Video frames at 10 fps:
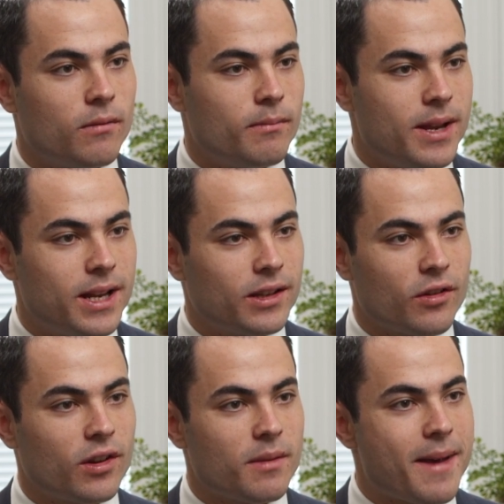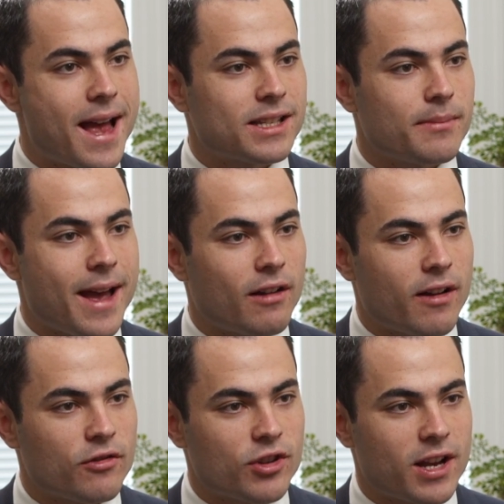meaning they're going to pass the
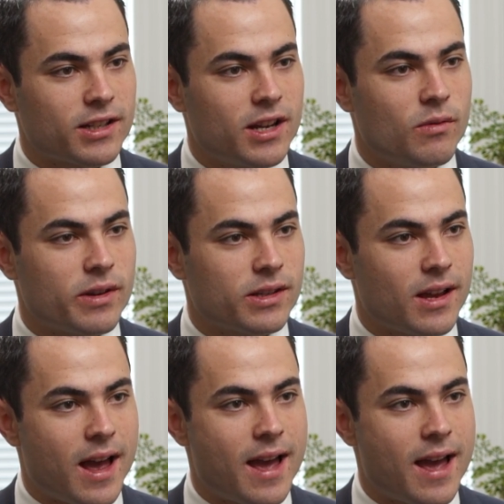background checks anyways.